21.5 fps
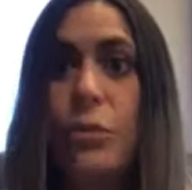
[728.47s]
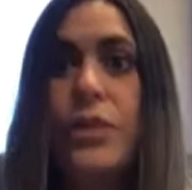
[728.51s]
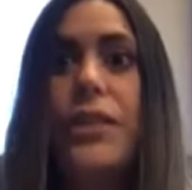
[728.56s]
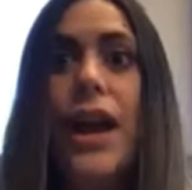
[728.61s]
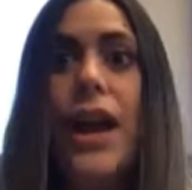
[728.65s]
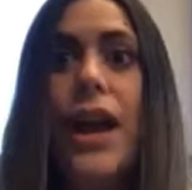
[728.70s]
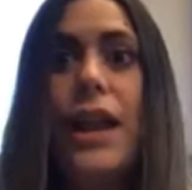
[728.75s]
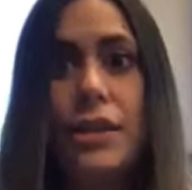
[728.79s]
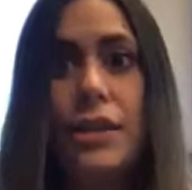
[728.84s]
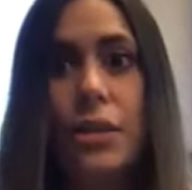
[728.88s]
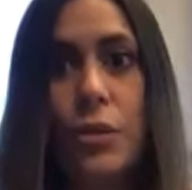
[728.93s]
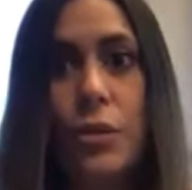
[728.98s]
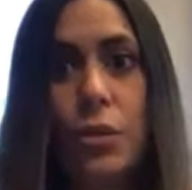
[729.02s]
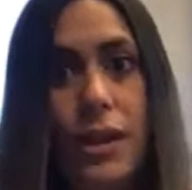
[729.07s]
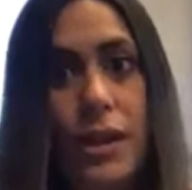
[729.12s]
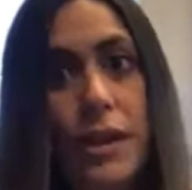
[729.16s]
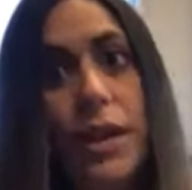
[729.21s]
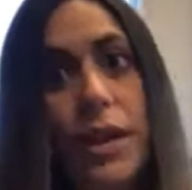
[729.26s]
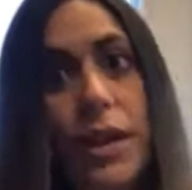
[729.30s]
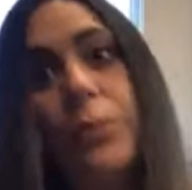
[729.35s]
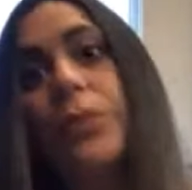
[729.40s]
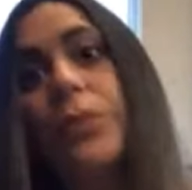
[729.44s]
got quite
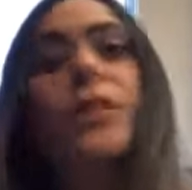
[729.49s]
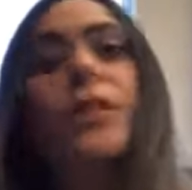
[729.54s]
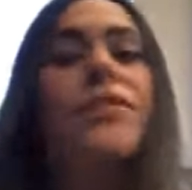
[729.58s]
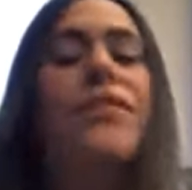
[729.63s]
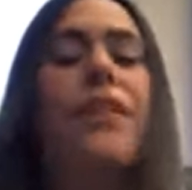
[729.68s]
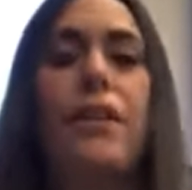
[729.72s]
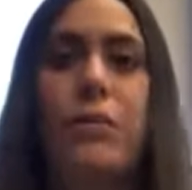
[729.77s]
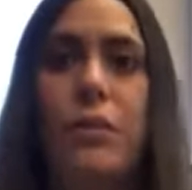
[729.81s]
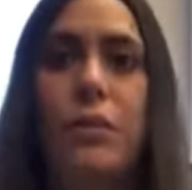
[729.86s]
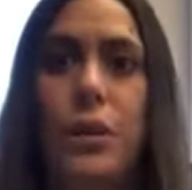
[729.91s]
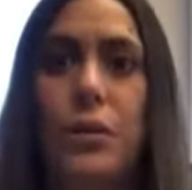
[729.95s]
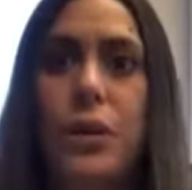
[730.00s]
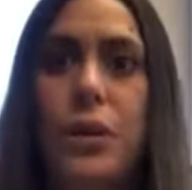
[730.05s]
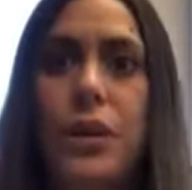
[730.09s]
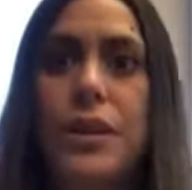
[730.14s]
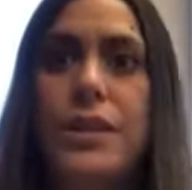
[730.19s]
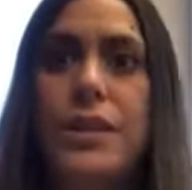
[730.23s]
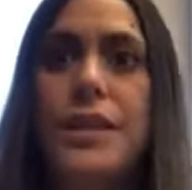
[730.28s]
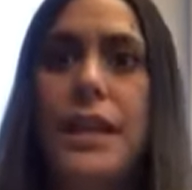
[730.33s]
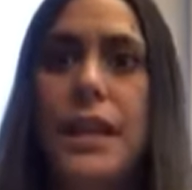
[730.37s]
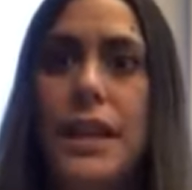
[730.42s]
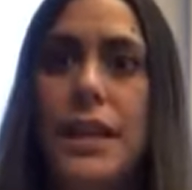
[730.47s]
a number of our
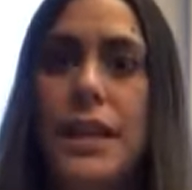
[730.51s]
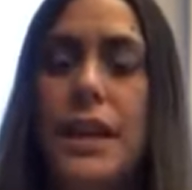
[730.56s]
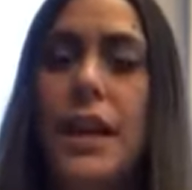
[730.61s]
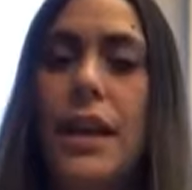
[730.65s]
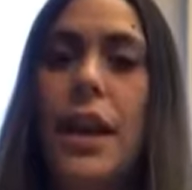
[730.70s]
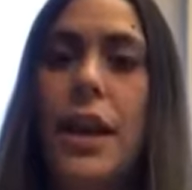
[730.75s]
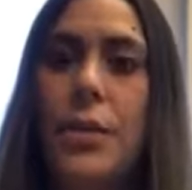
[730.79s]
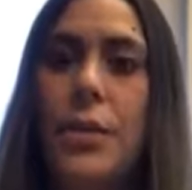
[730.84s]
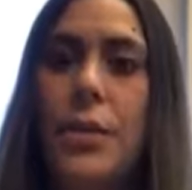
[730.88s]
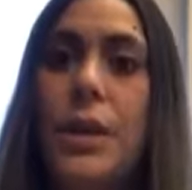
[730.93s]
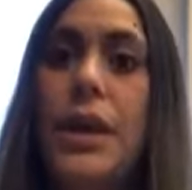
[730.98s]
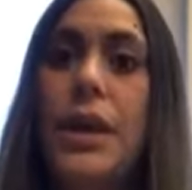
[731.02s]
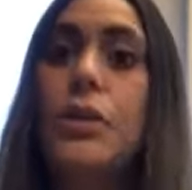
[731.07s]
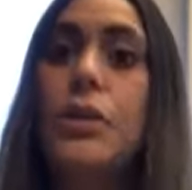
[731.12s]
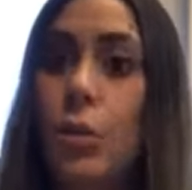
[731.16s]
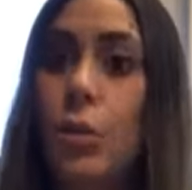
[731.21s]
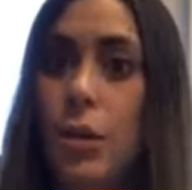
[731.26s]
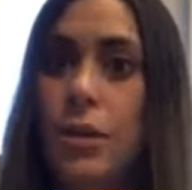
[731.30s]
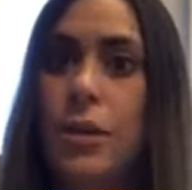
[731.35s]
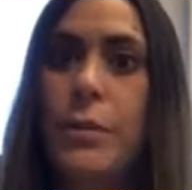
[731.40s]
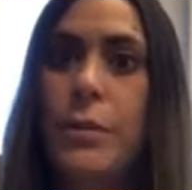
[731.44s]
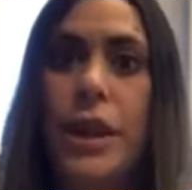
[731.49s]
growers in
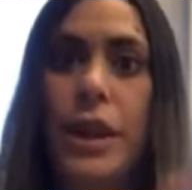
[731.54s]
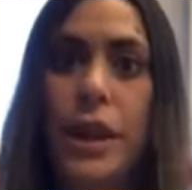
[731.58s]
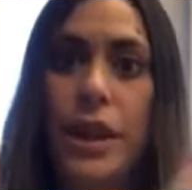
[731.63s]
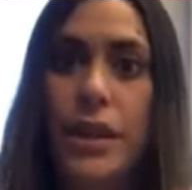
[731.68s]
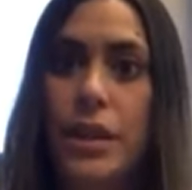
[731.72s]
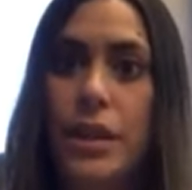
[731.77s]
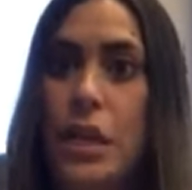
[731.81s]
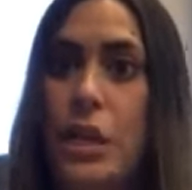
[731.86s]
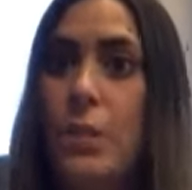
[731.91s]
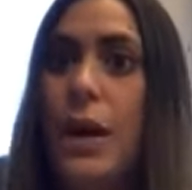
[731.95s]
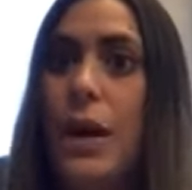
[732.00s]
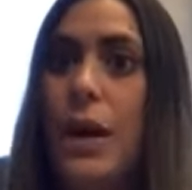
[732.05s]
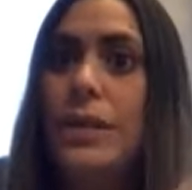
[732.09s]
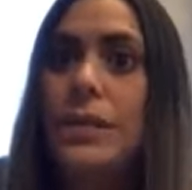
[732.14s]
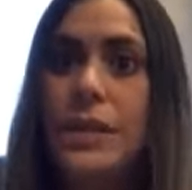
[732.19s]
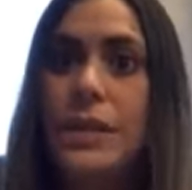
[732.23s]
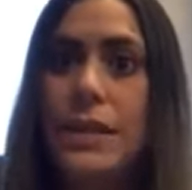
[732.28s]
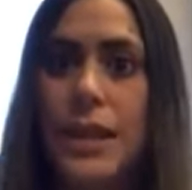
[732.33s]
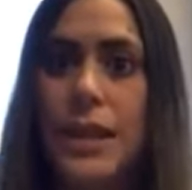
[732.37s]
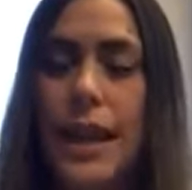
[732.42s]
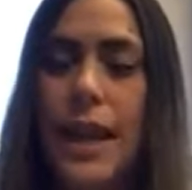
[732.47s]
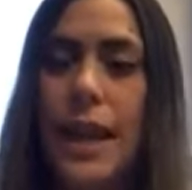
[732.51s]
North America. The US
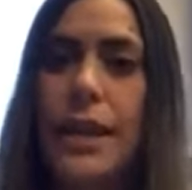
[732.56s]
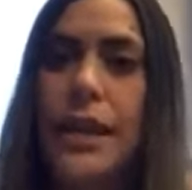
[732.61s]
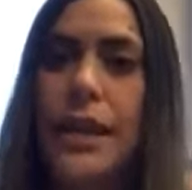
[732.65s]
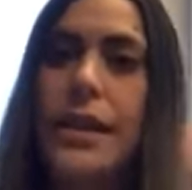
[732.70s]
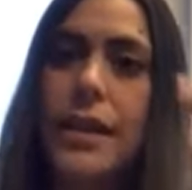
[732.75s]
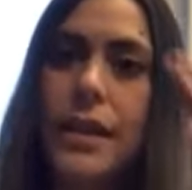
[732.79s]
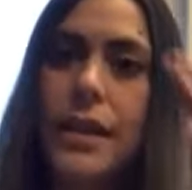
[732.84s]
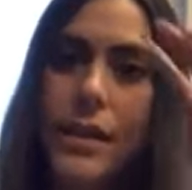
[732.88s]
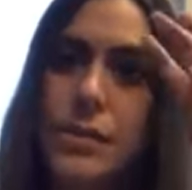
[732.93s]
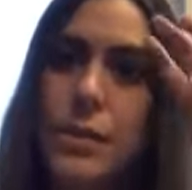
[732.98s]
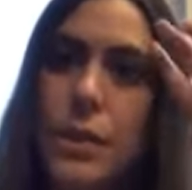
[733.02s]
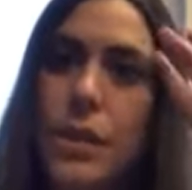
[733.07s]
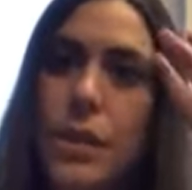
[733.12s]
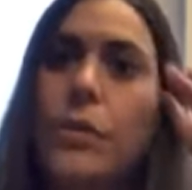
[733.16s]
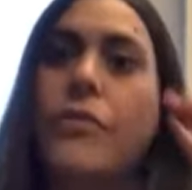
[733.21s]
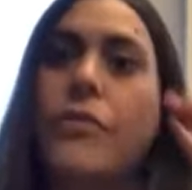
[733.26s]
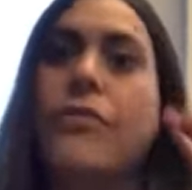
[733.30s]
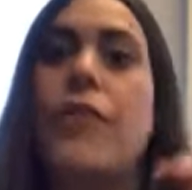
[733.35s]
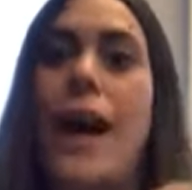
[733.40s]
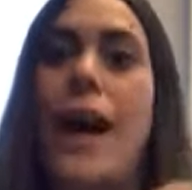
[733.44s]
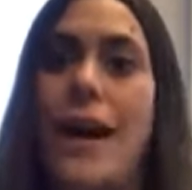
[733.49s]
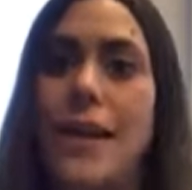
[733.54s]
and Canada is where
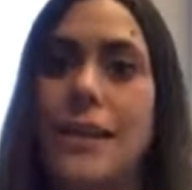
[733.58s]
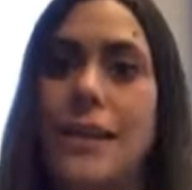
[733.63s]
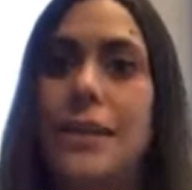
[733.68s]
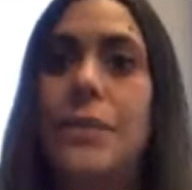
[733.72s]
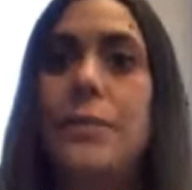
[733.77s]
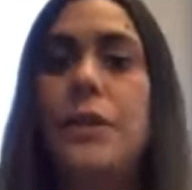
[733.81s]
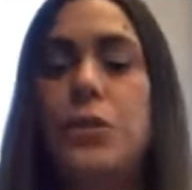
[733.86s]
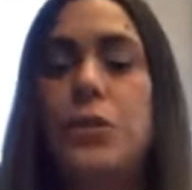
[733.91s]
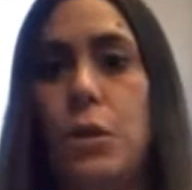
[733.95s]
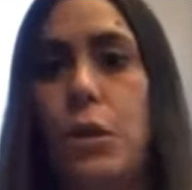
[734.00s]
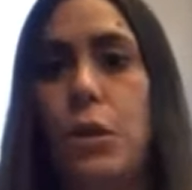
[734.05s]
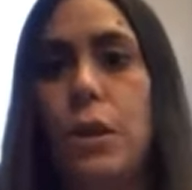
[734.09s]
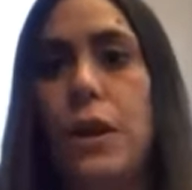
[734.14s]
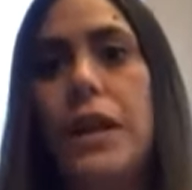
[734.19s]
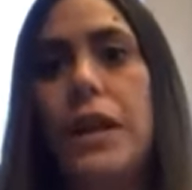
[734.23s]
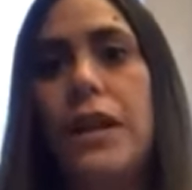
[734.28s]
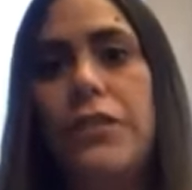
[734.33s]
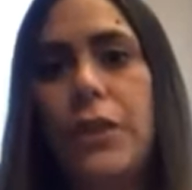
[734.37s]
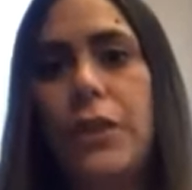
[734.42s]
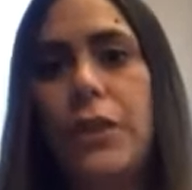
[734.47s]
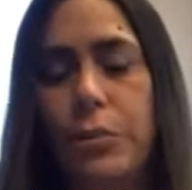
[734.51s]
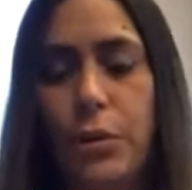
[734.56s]
the vast majority
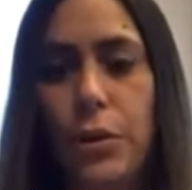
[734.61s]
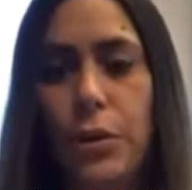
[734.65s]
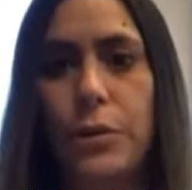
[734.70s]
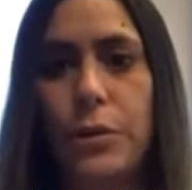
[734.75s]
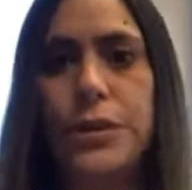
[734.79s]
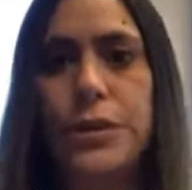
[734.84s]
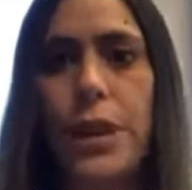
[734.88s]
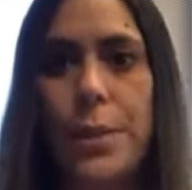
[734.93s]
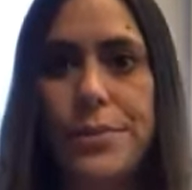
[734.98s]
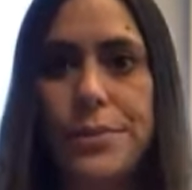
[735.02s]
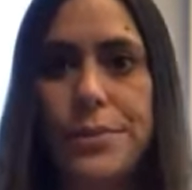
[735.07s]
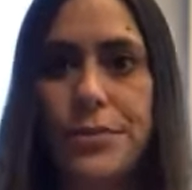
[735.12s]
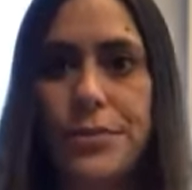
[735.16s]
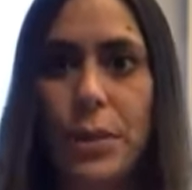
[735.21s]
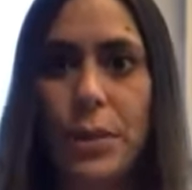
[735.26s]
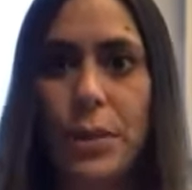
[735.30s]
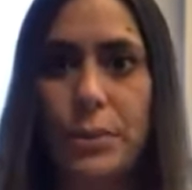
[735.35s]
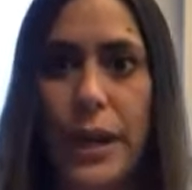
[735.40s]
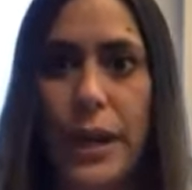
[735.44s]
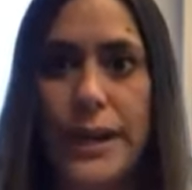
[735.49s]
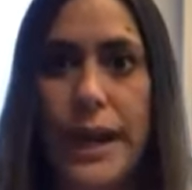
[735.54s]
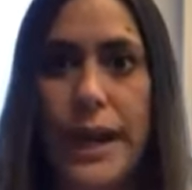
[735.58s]
of our produce comes from
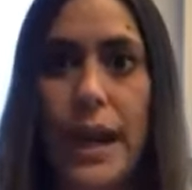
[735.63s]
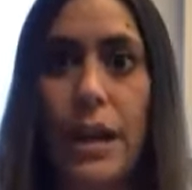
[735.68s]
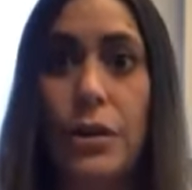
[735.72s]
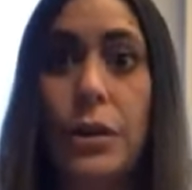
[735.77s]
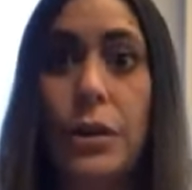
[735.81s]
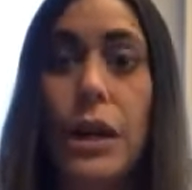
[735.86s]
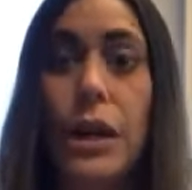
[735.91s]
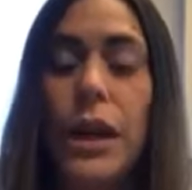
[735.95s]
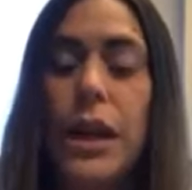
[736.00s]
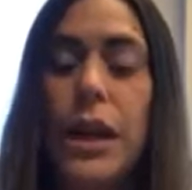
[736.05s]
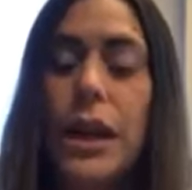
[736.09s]
right now.